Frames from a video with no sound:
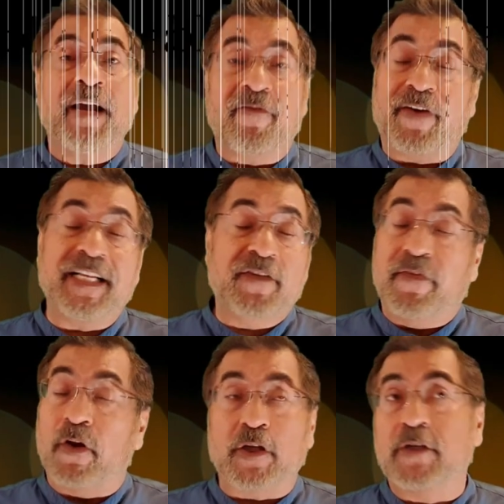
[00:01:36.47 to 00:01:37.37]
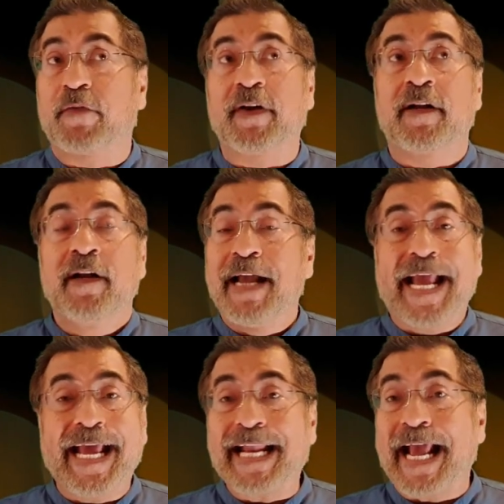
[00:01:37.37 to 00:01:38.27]
by a French philosopher
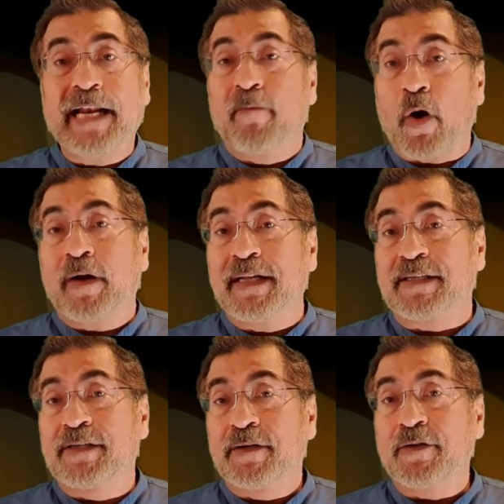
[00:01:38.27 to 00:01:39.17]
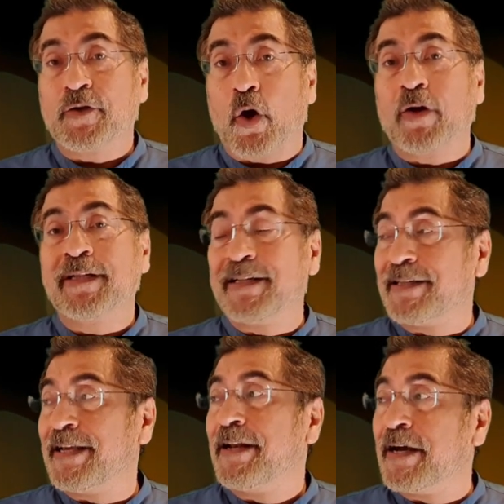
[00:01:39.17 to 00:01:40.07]
and, and moralist,
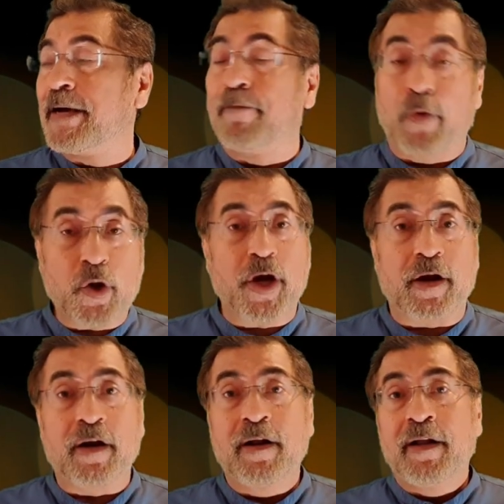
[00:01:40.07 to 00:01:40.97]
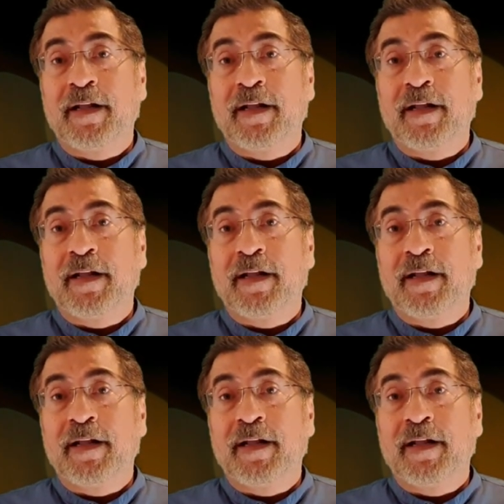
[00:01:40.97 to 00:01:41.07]
Jean de La Bruyère,